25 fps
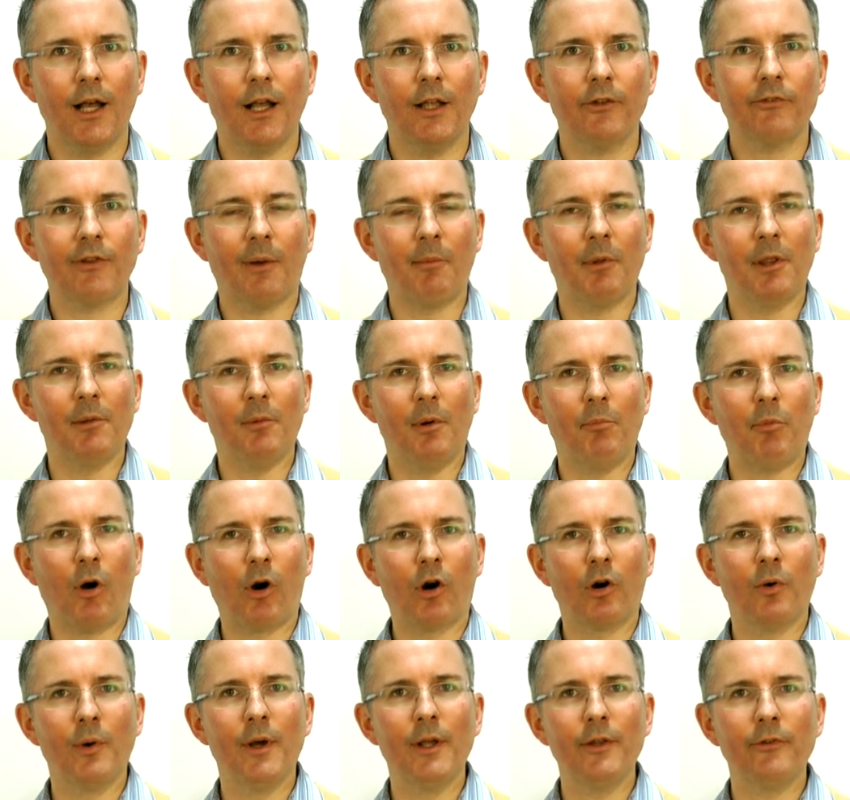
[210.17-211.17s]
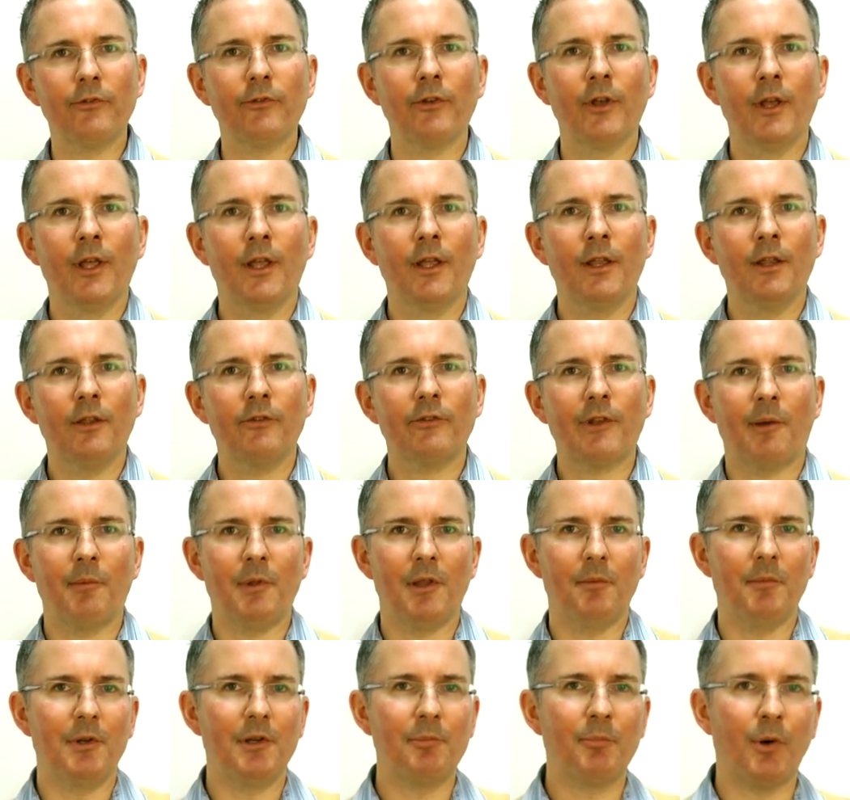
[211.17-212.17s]
Some of them are borrowers, some
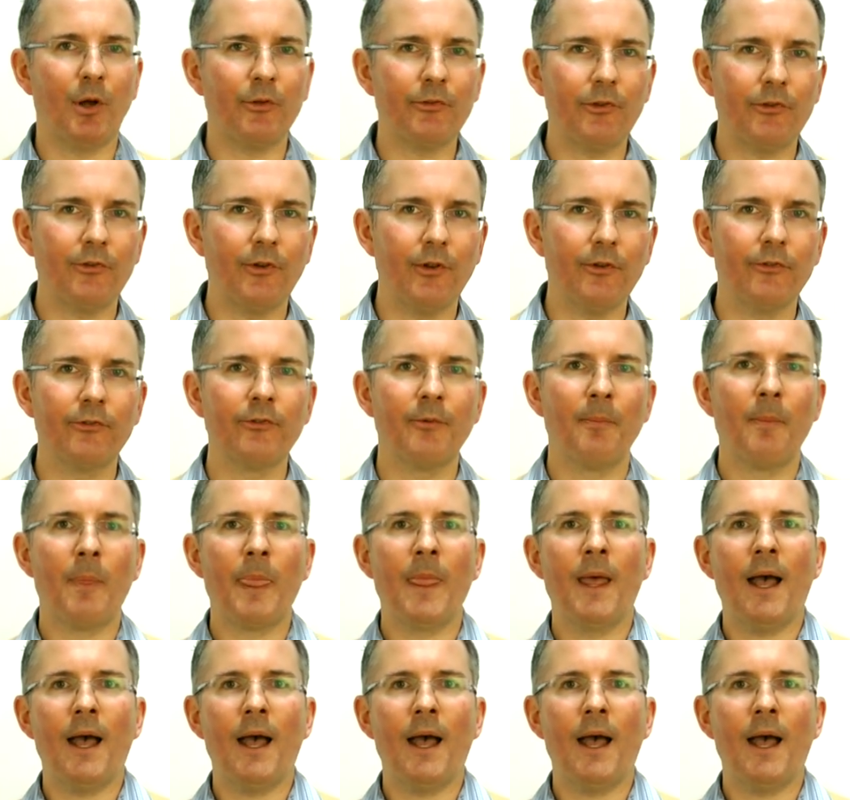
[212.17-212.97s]
of them are depositors,